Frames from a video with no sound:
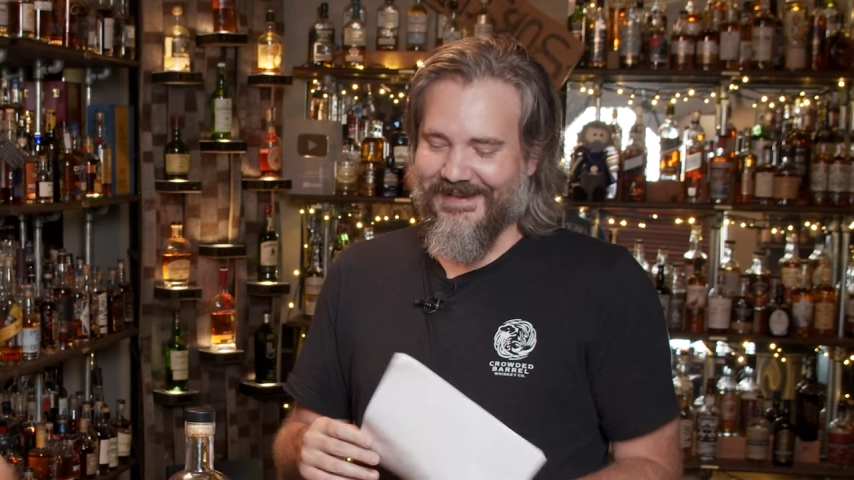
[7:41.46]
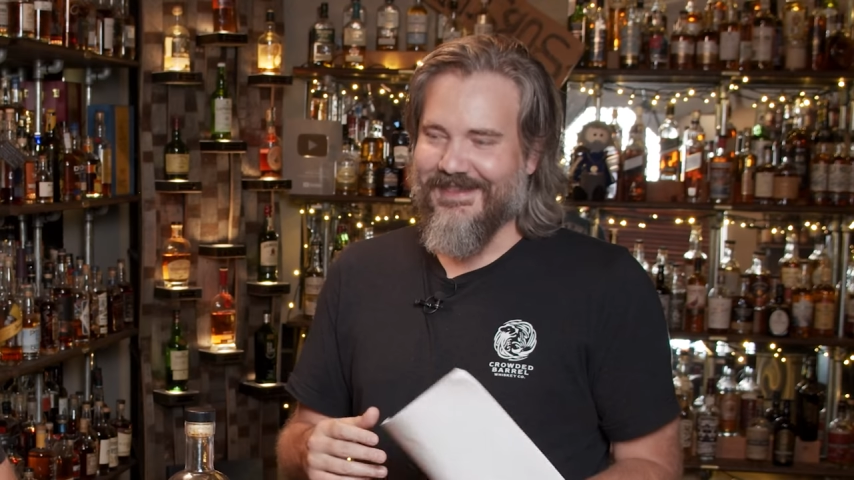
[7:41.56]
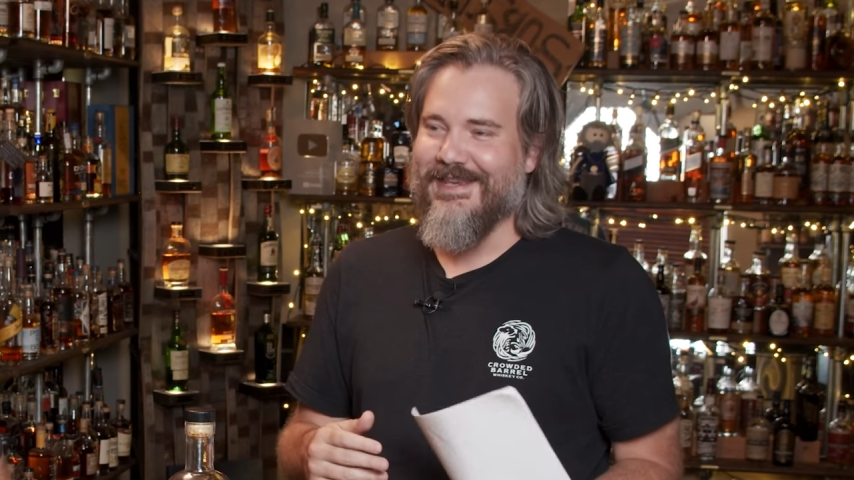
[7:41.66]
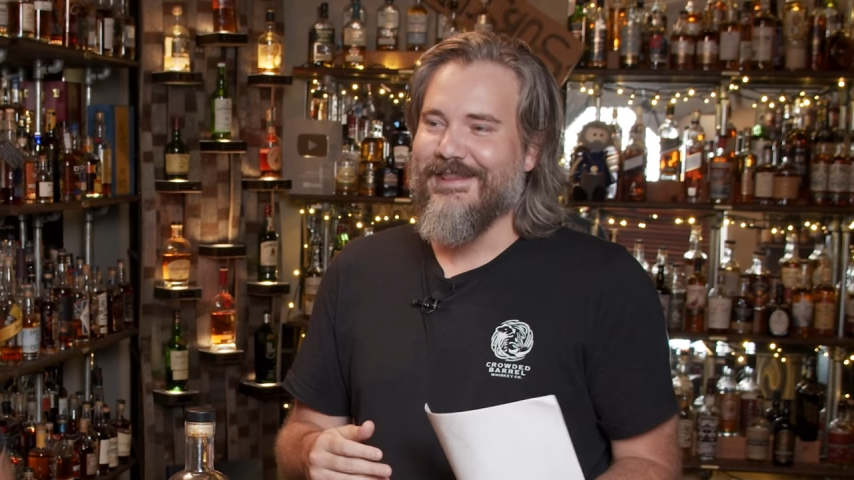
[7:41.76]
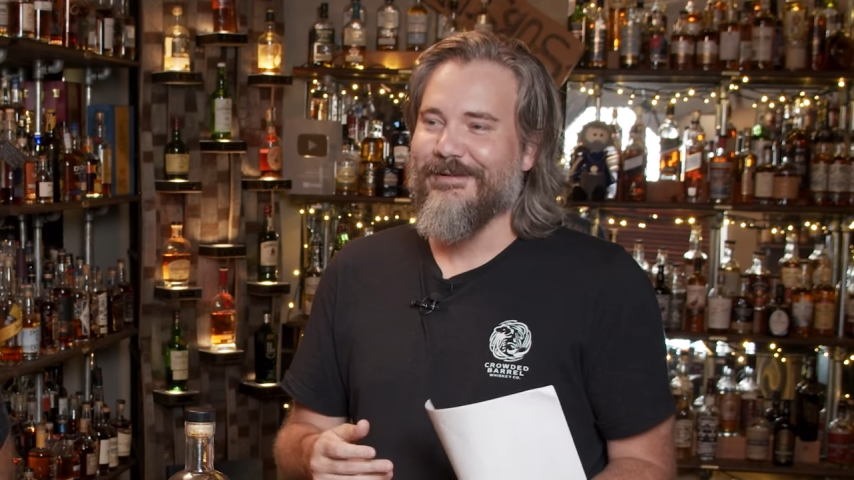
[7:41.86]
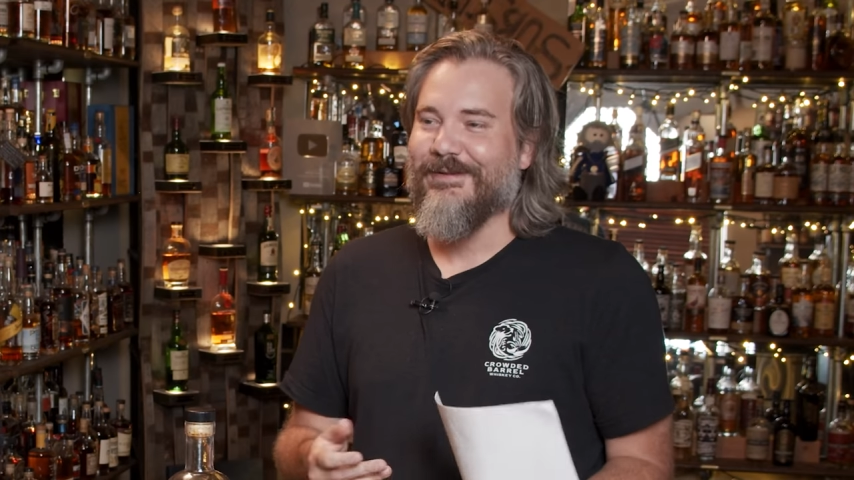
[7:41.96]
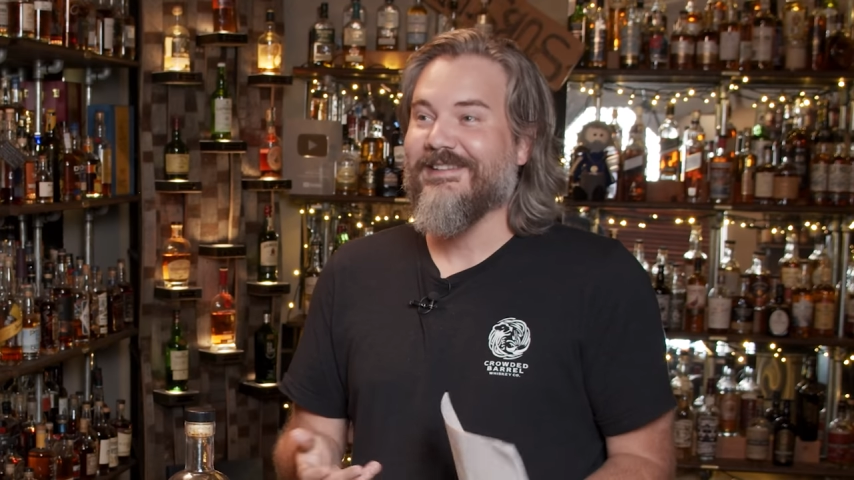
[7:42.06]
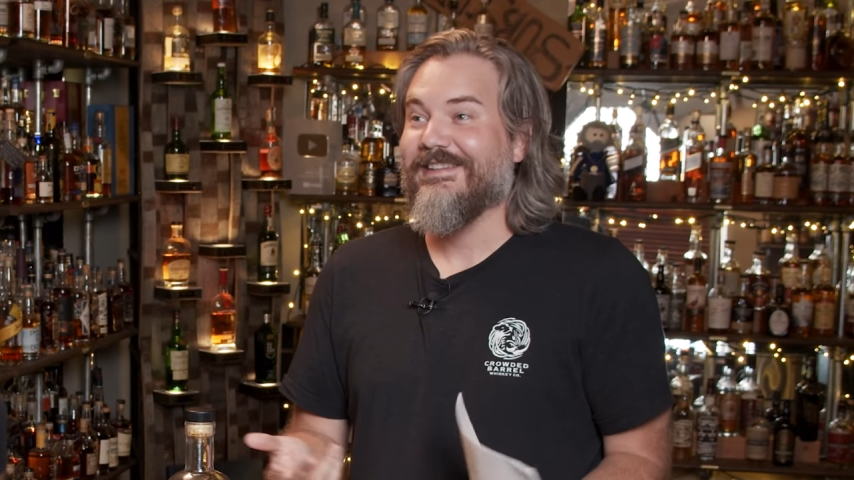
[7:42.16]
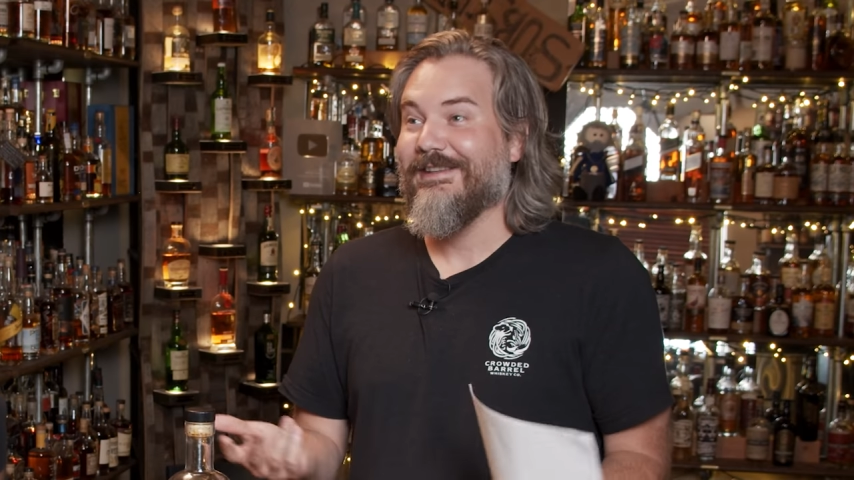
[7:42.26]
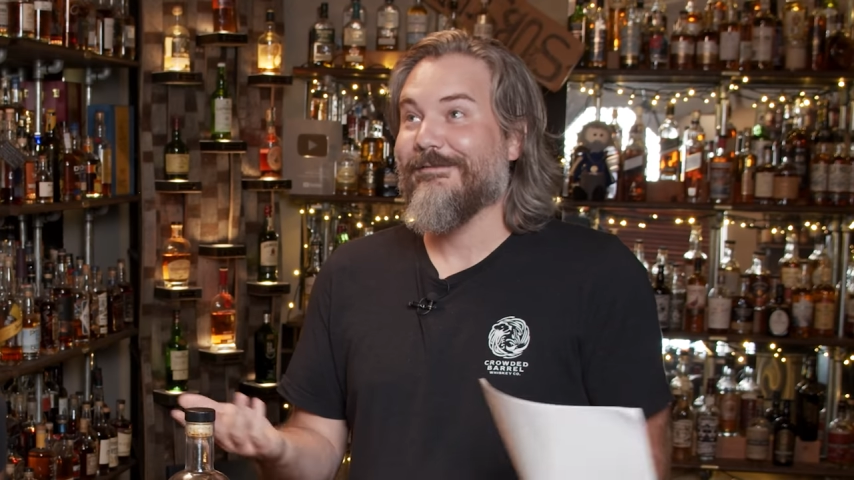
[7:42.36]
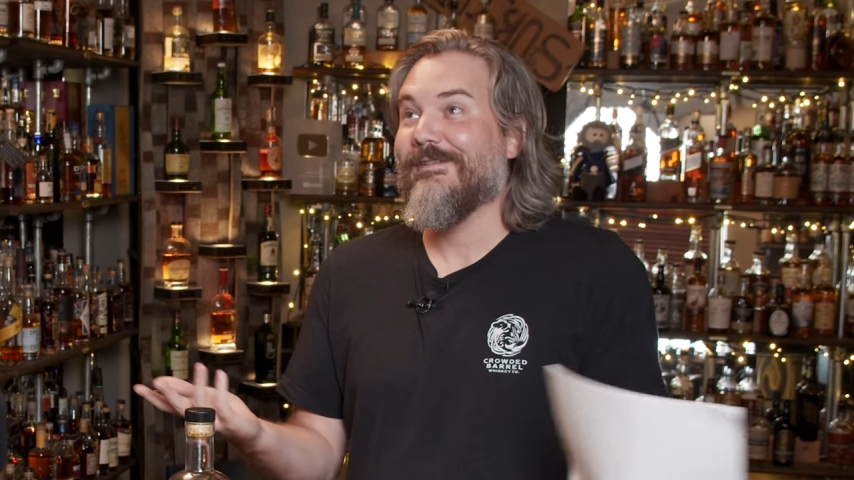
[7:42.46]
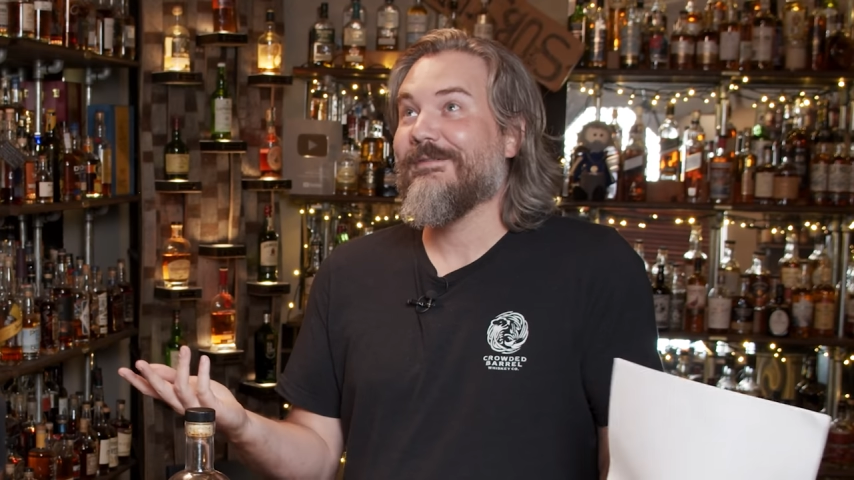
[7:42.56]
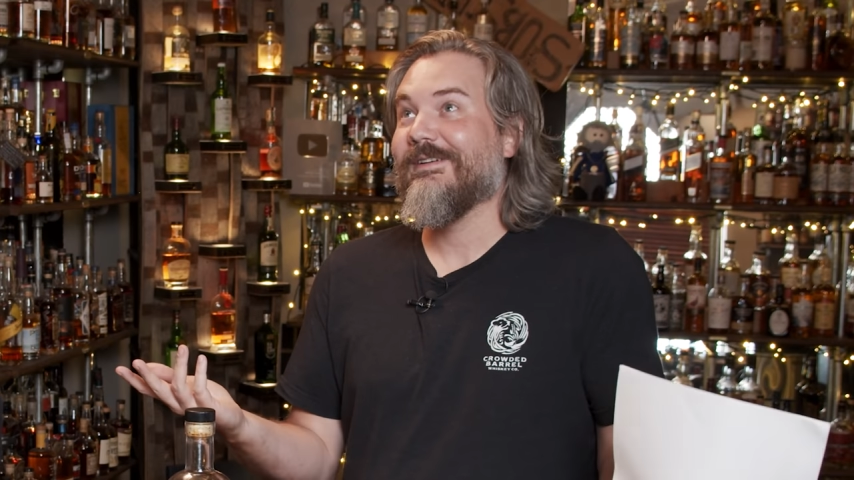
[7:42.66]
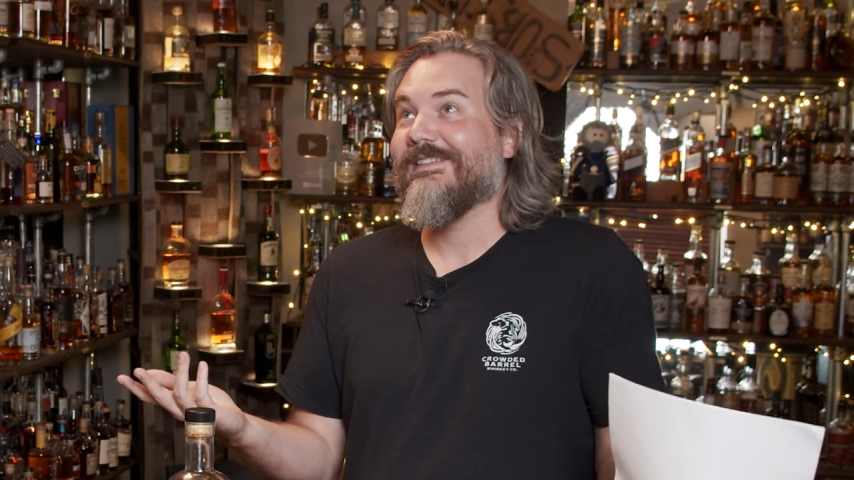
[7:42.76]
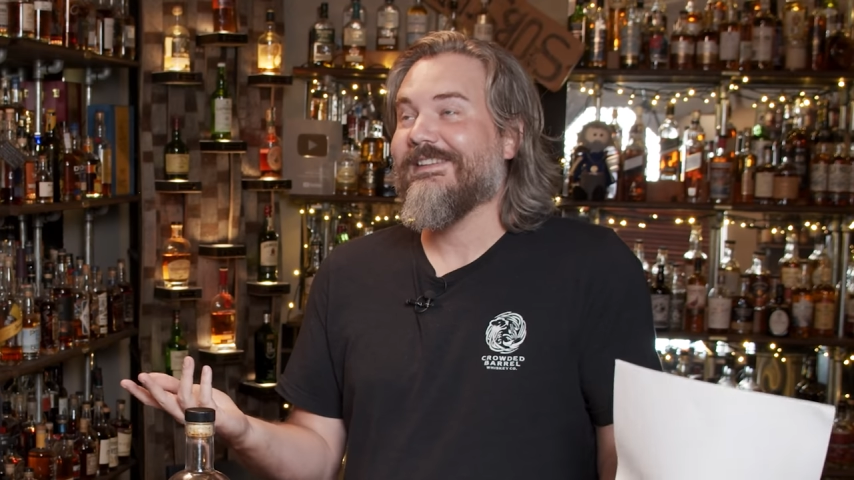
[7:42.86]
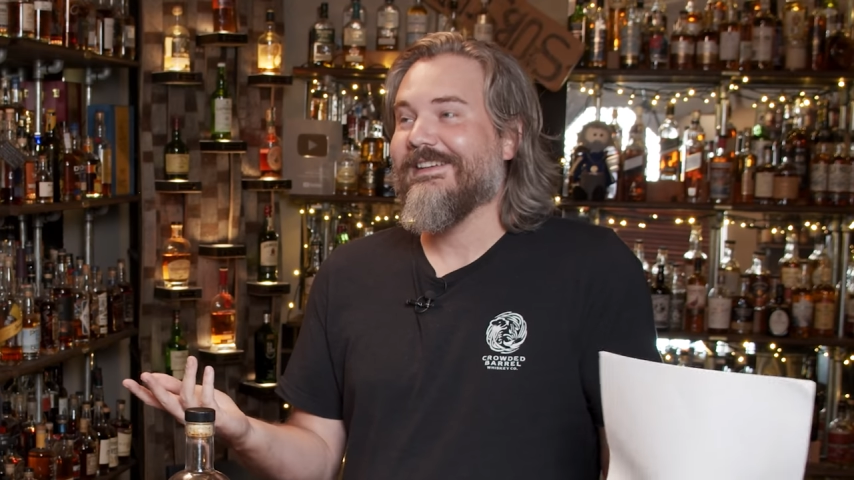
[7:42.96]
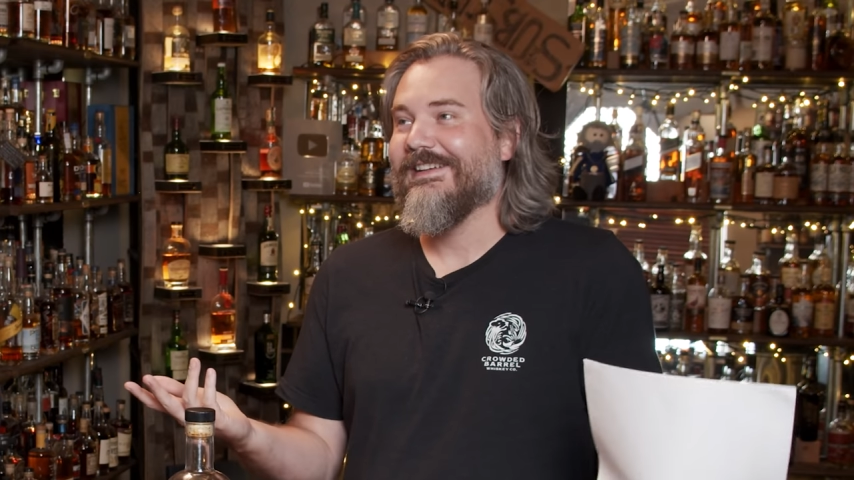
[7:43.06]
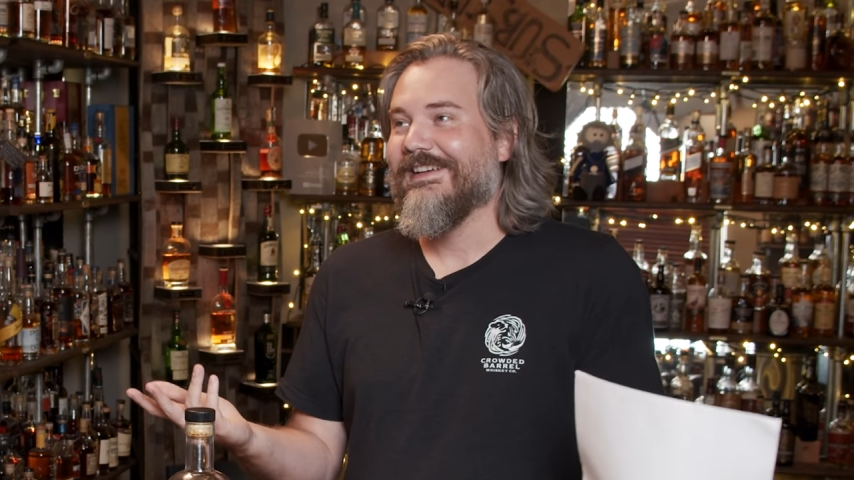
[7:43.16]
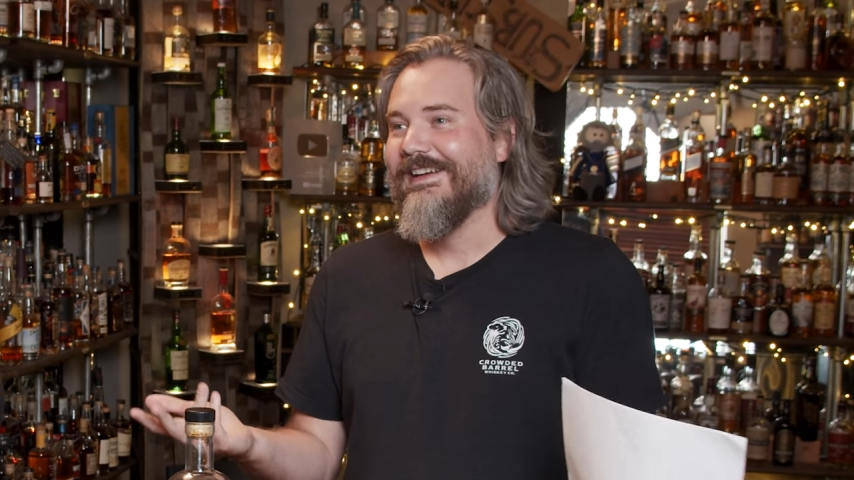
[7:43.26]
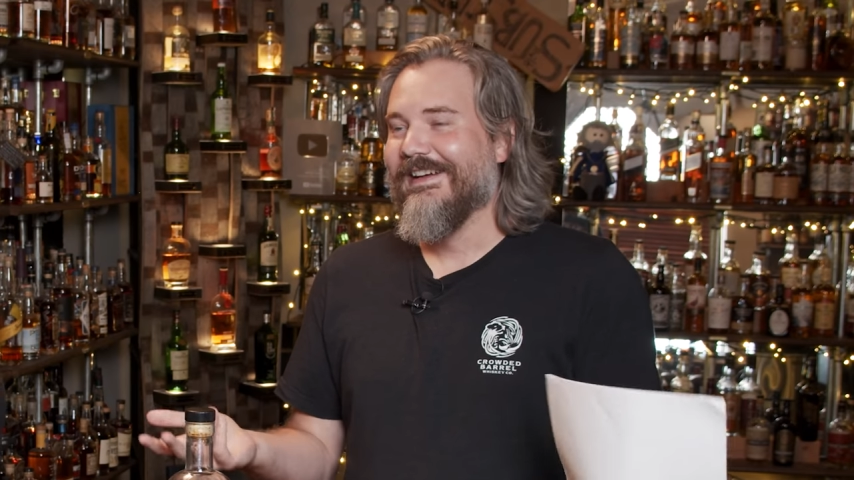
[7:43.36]
And then the whiskey, the free whiskey.
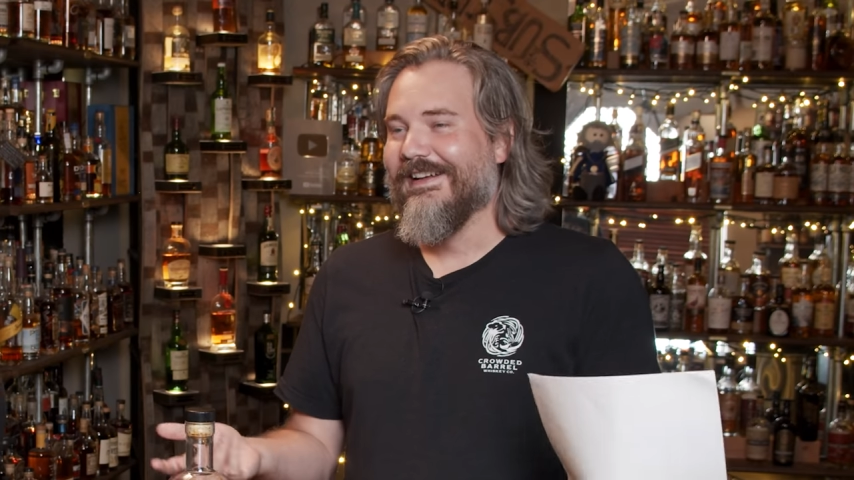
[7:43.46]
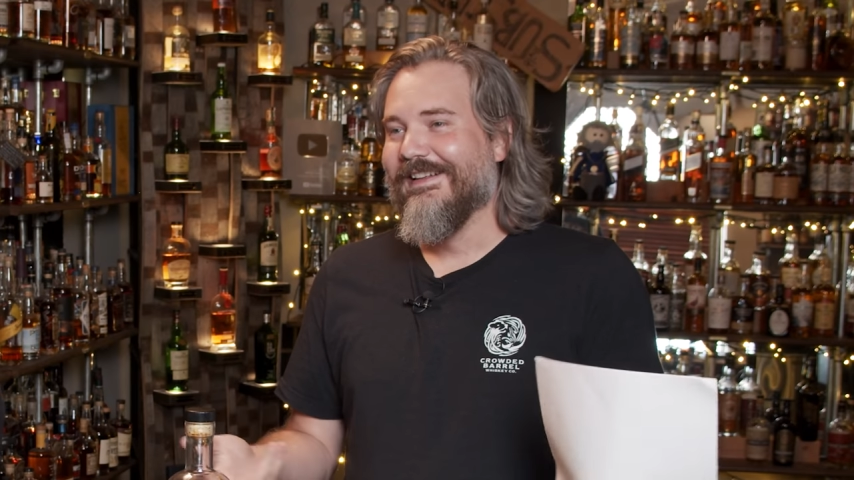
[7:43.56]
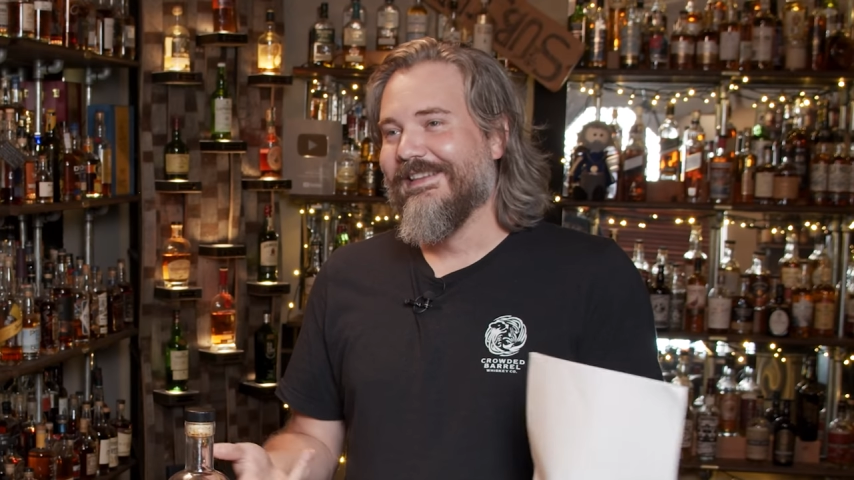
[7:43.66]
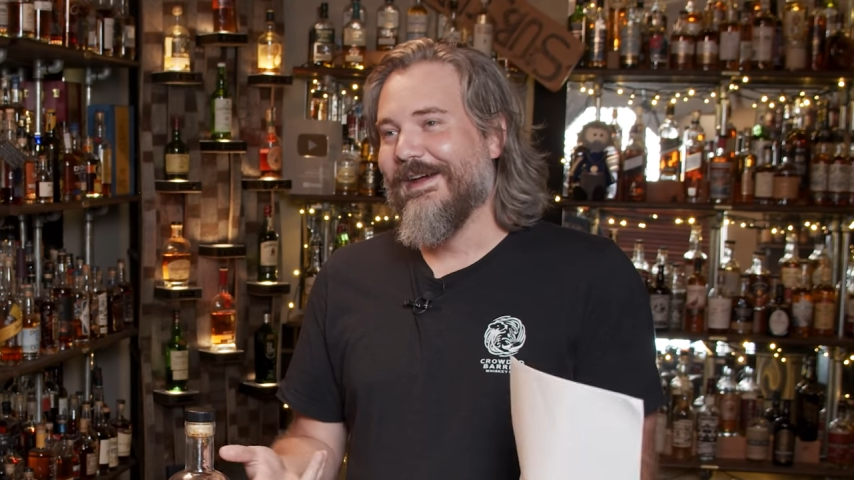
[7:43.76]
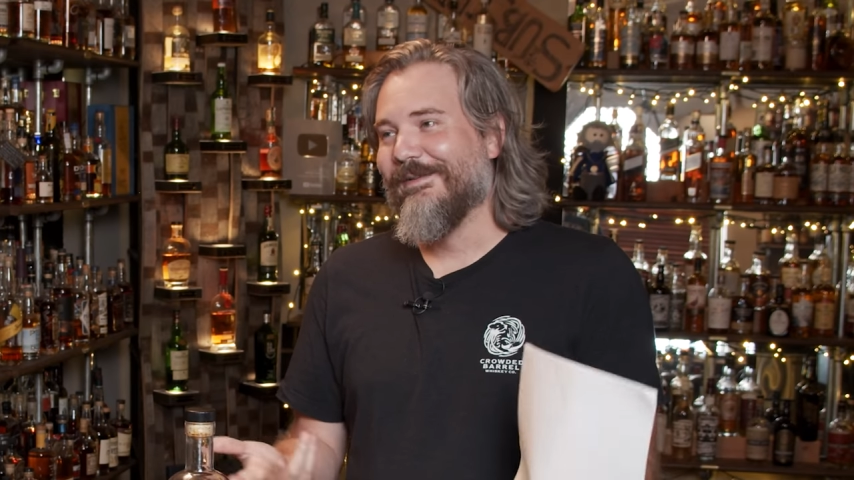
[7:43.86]
Yeah.